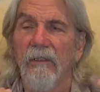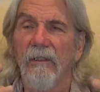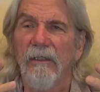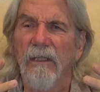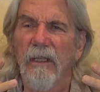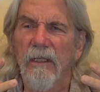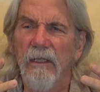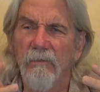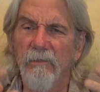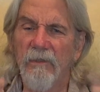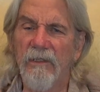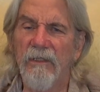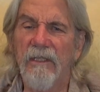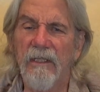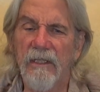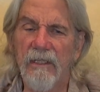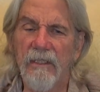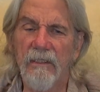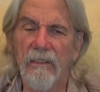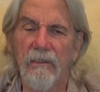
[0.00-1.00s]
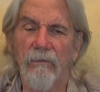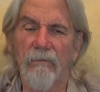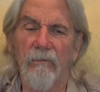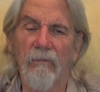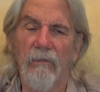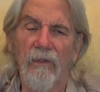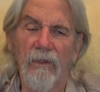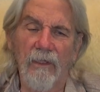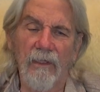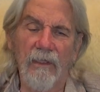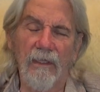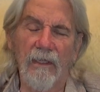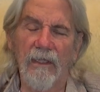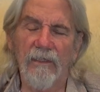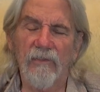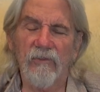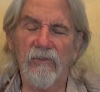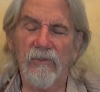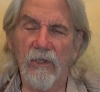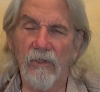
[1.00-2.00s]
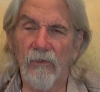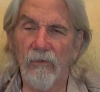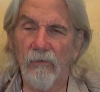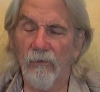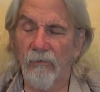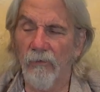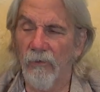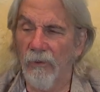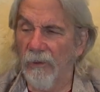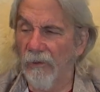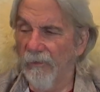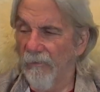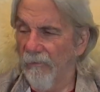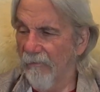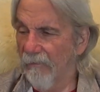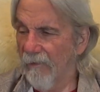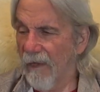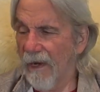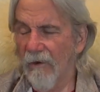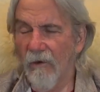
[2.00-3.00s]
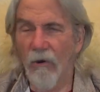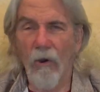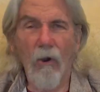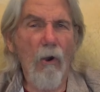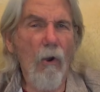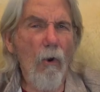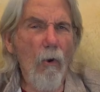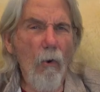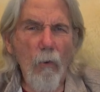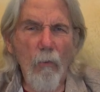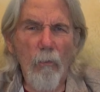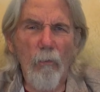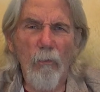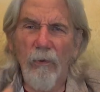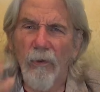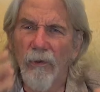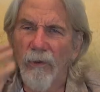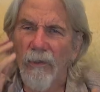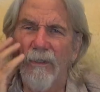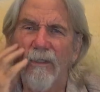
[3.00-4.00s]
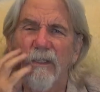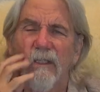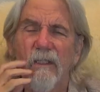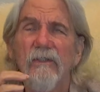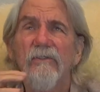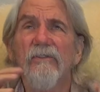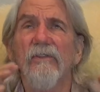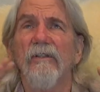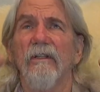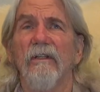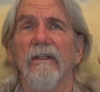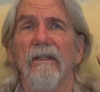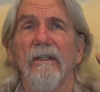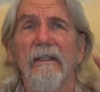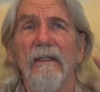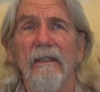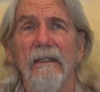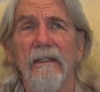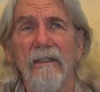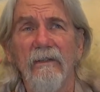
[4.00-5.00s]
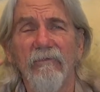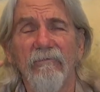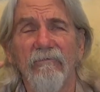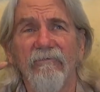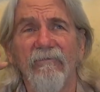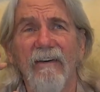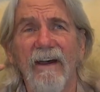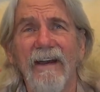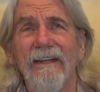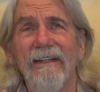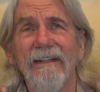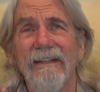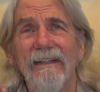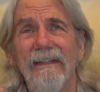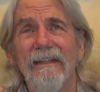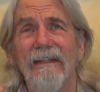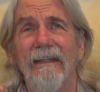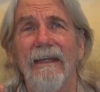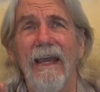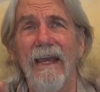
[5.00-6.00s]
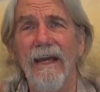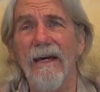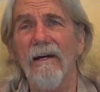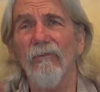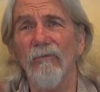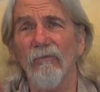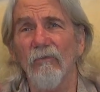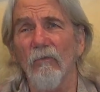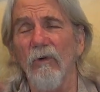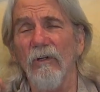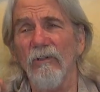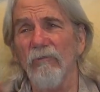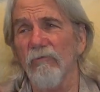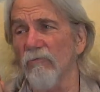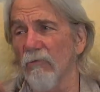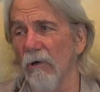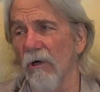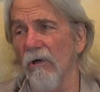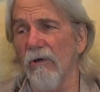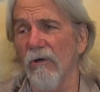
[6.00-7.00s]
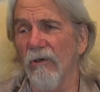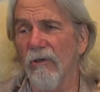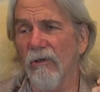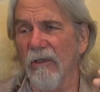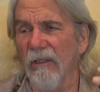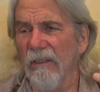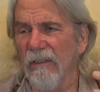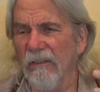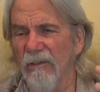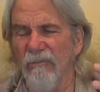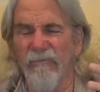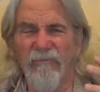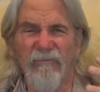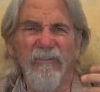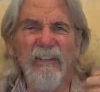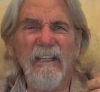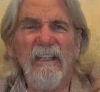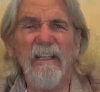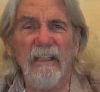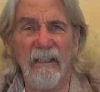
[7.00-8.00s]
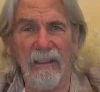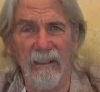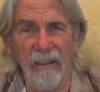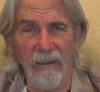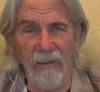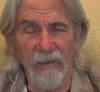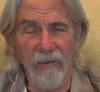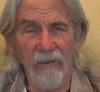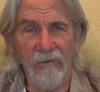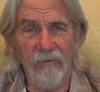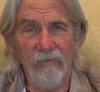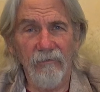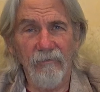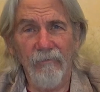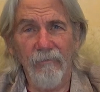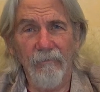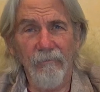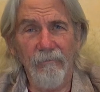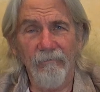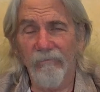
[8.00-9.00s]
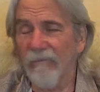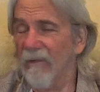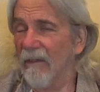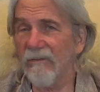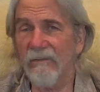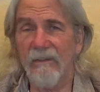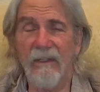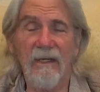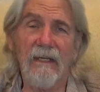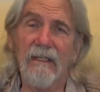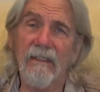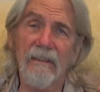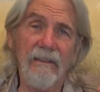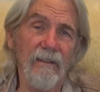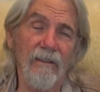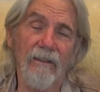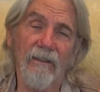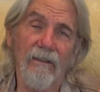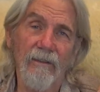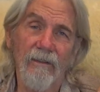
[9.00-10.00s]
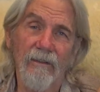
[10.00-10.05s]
Let it be Him. And so our hope isn't in finding out what's wrong and defeating it. That's not it.